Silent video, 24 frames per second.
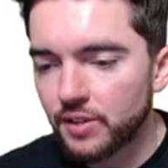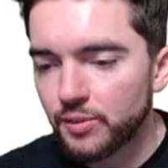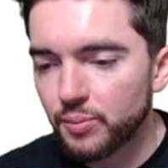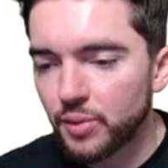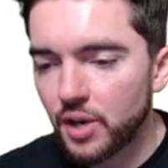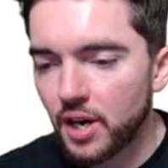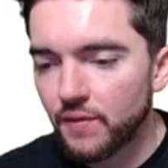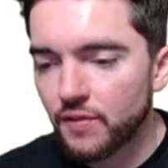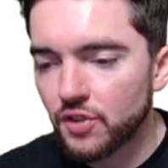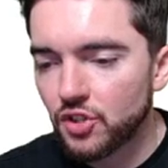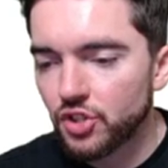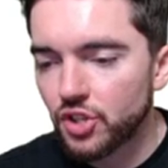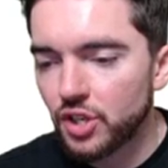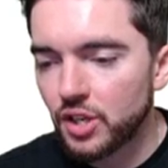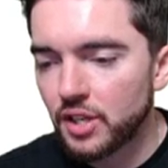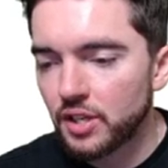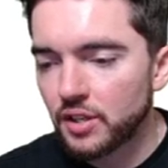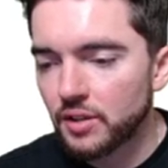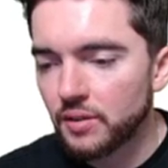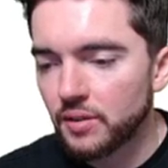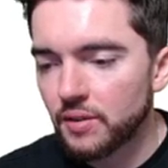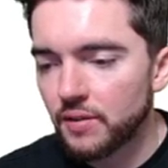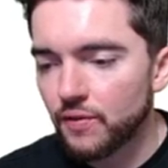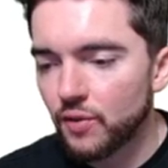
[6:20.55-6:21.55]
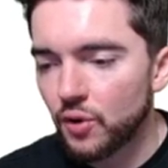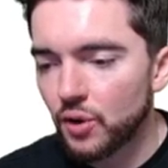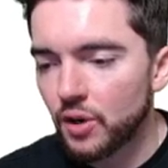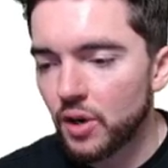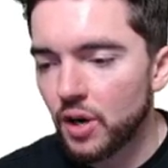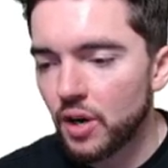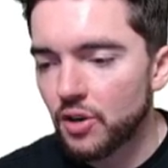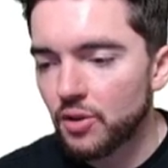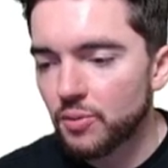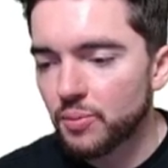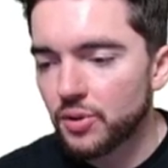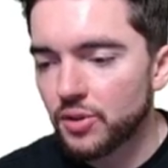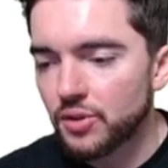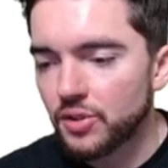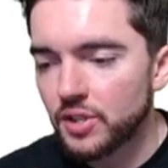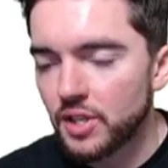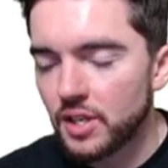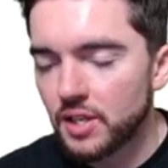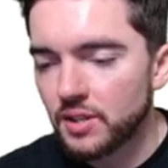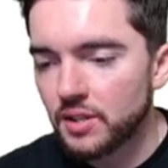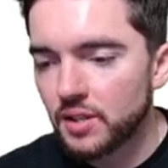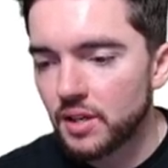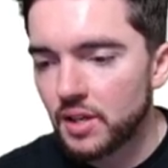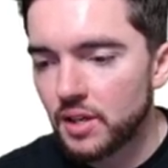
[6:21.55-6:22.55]
Profit sharing for
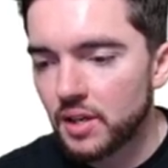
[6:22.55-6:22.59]
100%